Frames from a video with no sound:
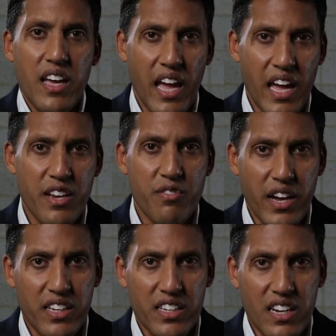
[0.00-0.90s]
and
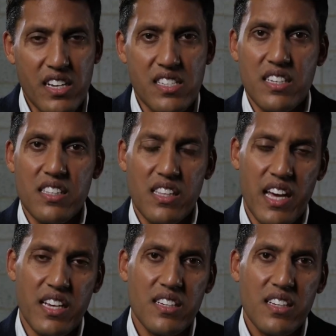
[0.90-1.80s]
recognizing
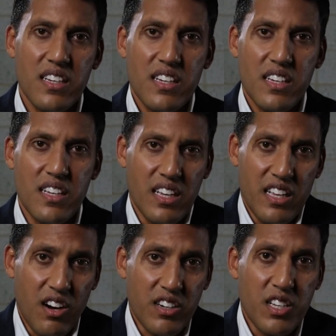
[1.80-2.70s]
that
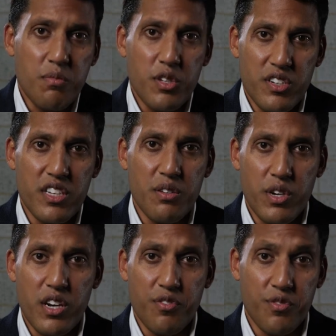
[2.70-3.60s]
in our community
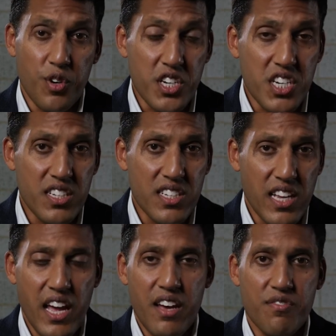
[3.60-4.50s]
we are fortunate
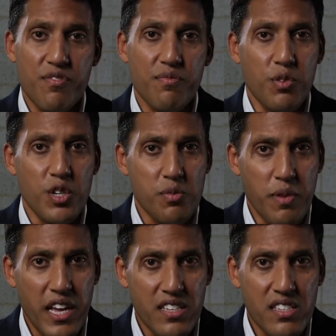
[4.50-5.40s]
to have more
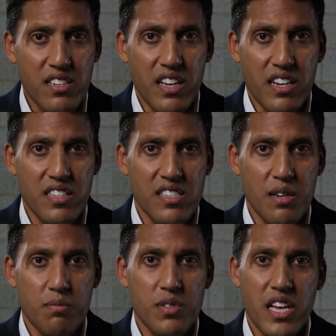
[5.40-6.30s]
space and in
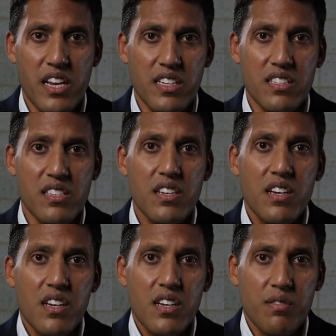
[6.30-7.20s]
some settings
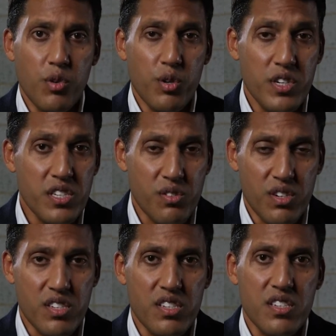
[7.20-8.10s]
more
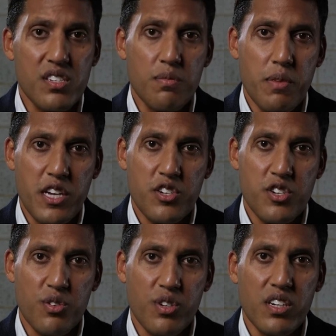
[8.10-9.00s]
resources to make
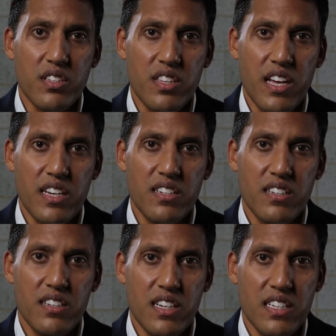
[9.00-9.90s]
sure that
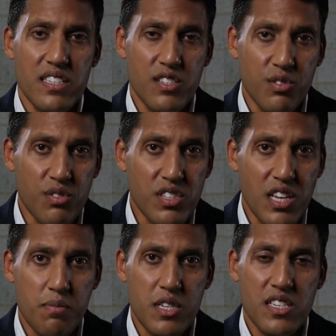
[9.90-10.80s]
students
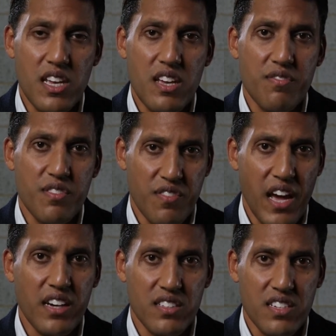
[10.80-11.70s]
can be safe and
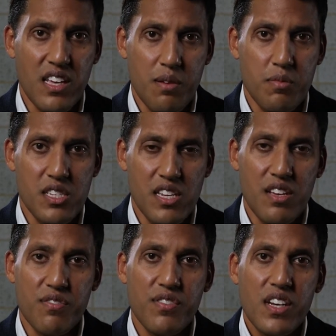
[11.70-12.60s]
faculty can be
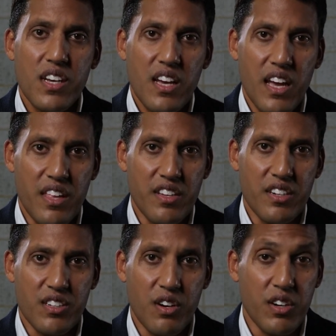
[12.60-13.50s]
safe, and
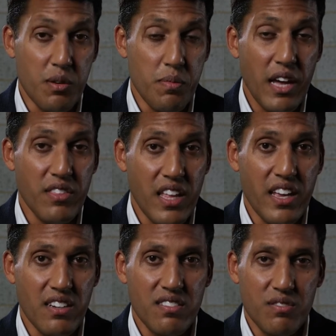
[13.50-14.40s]
they're going about
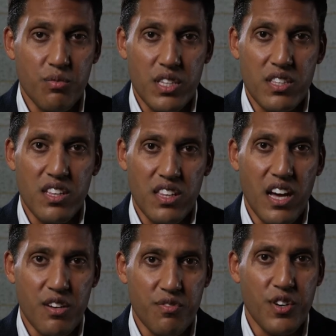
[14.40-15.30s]
that with a
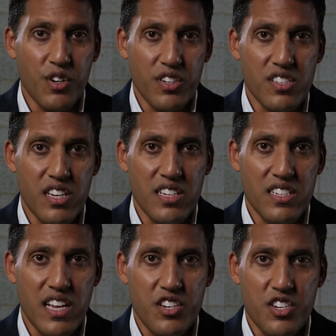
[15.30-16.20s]
lot of focus and
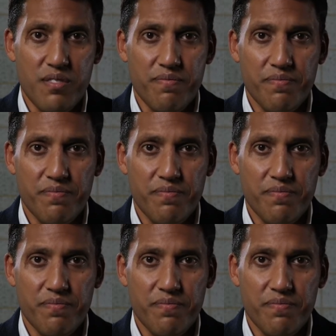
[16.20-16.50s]
intention.